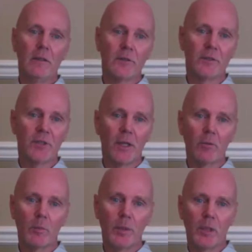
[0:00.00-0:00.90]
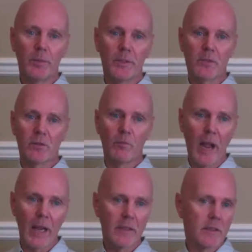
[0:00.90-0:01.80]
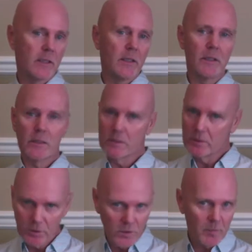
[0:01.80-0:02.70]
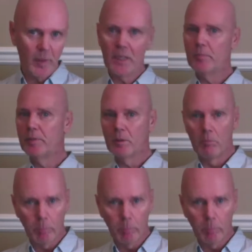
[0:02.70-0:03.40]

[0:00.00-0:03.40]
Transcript: the general purpose of magazines, newspaper,